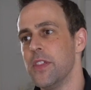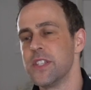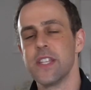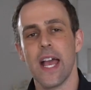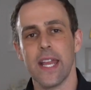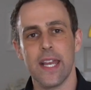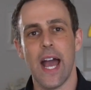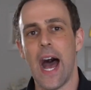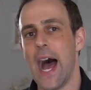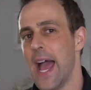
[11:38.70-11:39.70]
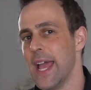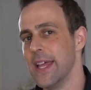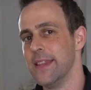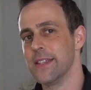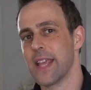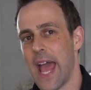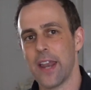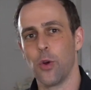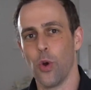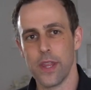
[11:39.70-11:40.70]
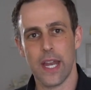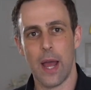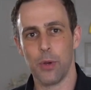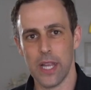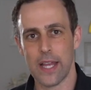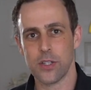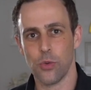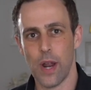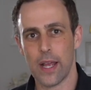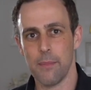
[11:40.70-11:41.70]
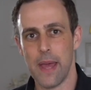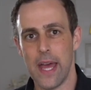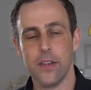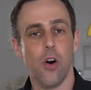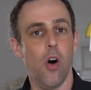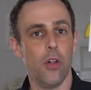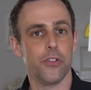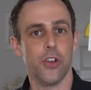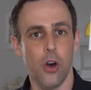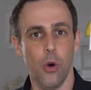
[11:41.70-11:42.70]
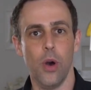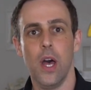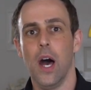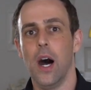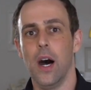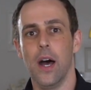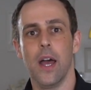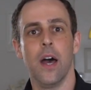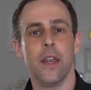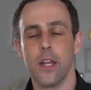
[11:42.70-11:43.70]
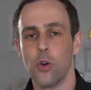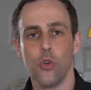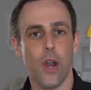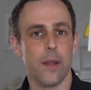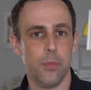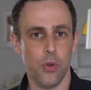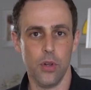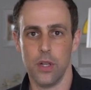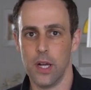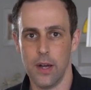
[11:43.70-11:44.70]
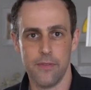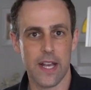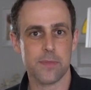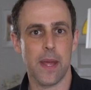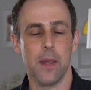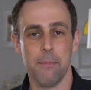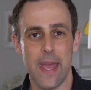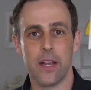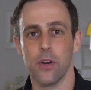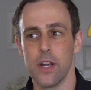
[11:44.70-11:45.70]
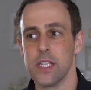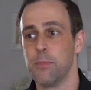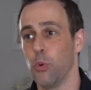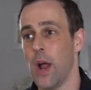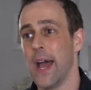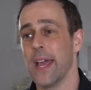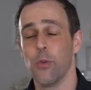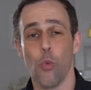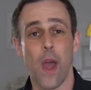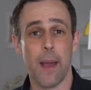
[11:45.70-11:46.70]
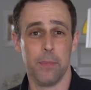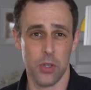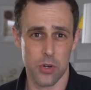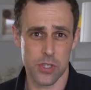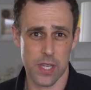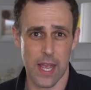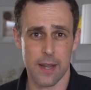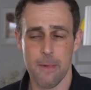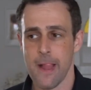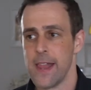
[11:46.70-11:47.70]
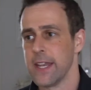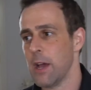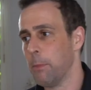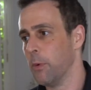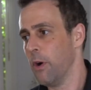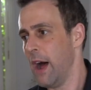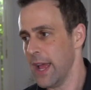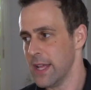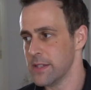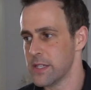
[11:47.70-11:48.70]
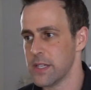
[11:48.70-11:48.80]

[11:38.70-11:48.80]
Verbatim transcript: The second guy in this category that I would like to recommend, also uh, an incredible uh, effects pedal maker, is Brian Wampler's site. Now, Brian's